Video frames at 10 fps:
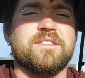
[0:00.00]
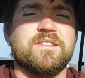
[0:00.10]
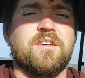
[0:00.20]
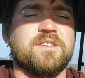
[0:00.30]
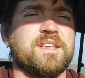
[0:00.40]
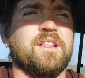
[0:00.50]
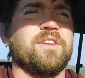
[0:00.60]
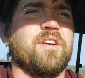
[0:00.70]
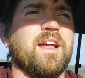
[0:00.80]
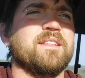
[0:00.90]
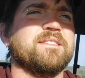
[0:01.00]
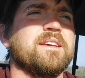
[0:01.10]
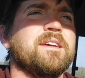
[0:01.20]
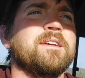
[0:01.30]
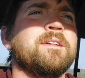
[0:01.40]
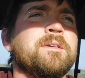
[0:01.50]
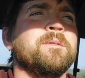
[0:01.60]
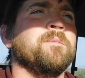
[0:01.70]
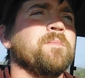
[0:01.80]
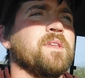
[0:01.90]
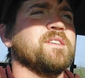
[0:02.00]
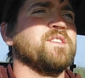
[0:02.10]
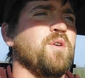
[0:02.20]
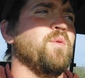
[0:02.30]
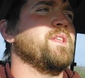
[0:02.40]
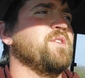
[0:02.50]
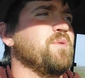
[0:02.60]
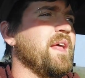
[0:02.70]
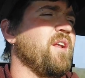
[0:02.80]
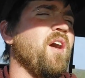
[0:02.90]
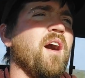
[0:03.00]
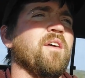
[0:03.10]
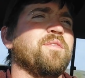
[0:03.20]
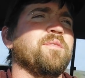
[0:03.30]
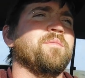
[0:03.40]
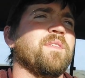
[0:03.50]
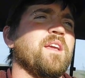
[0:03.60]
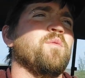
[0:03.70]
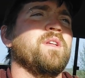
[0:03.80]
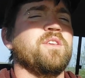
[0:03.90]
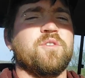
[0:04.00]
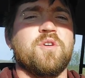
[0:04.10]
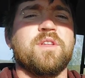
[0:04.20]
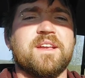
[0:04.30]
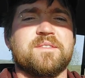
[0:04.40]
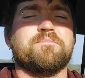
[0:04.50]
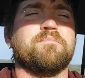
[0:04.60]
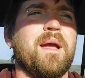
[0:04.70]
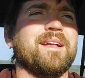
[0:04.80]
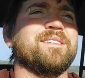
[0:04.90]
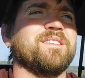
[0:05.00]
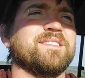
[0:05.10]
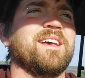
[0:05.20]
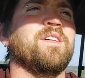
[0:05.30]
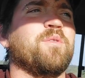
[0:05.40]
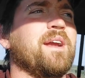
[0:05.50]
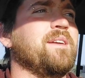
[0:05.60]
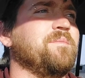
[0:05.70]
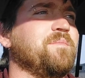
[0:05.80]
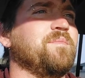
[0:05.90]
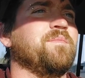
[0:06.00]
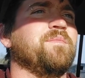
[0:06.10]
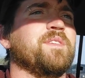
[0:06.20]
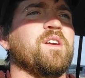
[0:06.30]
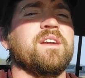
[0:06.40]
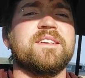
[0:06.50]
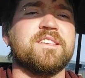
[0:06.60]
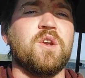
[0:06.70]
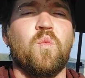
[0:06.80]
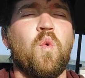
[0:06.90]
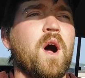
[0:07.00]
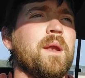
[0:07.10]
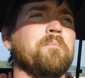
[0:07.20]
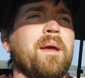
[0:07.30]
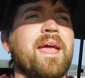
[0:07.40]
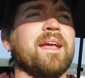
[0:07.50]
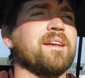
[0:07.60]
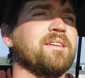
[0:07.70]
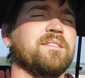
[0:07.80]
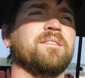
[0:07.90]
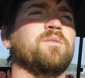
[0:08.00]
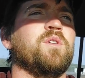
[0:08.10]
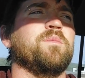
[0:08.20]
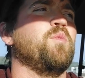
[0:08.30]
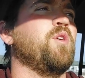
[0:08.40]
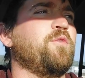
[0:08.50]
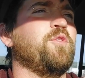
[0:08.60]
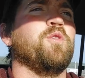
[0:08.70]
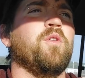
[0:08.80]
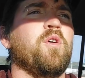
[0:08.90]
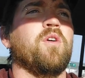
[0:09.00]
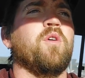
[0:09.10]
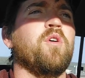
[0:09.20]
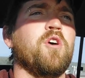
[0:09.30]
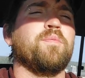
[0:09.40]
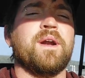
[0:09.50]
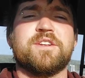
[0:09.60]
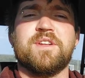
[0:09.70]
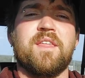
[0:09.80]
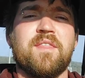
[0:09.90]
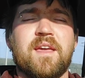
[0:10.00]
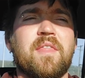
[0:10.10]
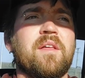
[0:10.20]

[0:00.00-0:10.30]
or cylinder heads. So when you let off, when you go back to accelerate, there isn't one bank with more fuel or oil pressure than the other.